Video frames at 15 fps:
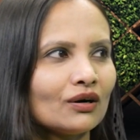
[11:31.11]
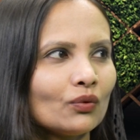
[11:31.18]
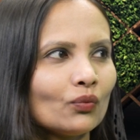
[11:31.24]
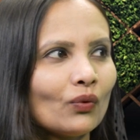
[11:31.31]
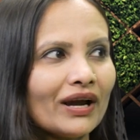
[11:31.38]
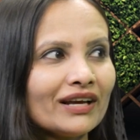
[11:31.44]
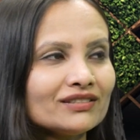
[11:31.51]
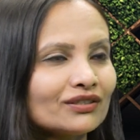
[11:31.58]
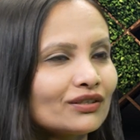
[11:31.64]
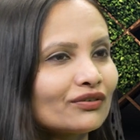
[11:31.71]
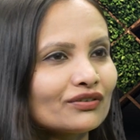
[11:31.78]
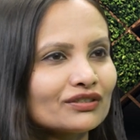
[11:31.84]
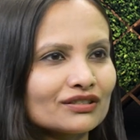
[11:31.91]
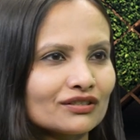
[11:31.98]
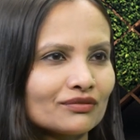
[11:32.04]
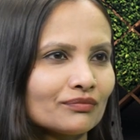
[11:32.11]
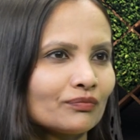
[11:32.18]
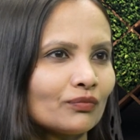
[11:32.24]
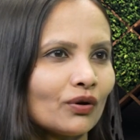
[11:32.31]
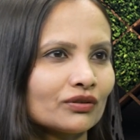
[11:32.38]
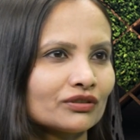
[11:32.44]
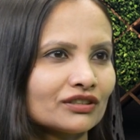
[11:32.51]
Why service is
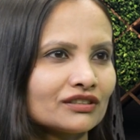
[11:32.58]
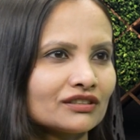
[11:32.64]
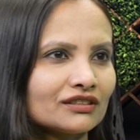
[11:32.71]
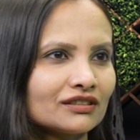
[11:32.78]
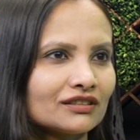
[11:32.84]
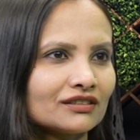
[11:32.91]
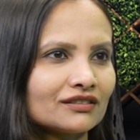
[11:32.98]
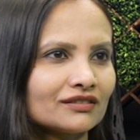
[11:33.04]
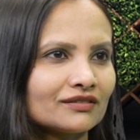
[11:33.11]
important?